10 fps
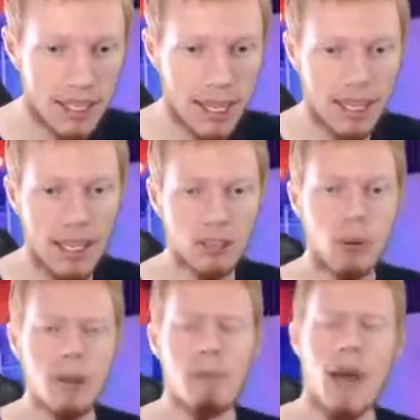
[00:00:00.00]
yeah, again, that was
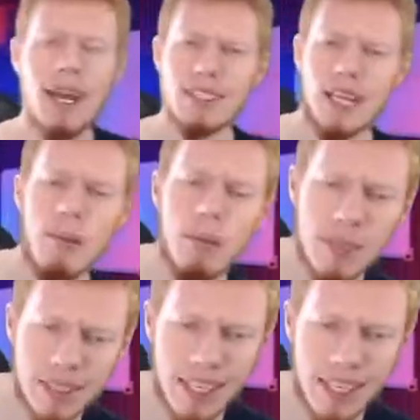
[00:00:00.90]
probably a bad example because,